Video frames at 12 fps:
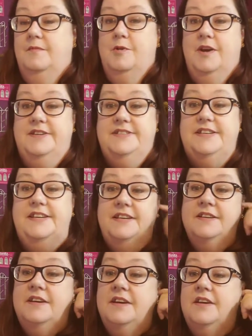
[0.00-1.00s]
where I
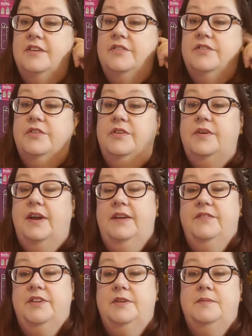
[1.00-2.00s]
sit, so you
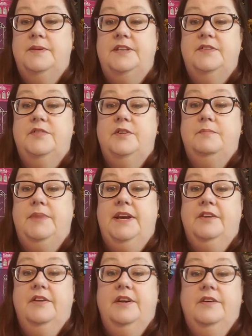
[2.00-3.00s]
have a little bit different
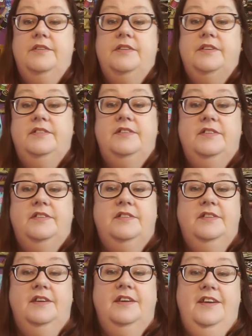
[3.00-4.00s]
background. This
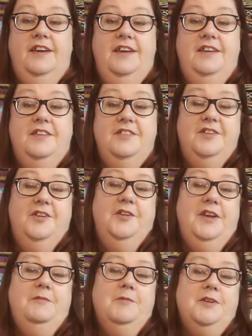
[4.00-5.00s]
is a
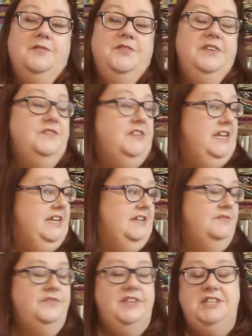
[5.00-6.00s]

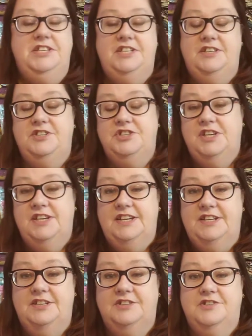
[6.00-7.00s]
3115 vintage
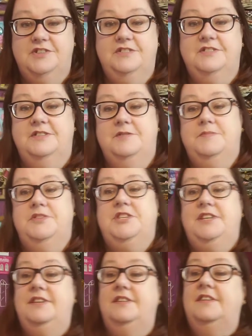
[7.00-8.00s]
industrial sewing
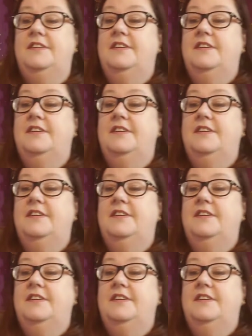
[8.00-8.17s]
machine.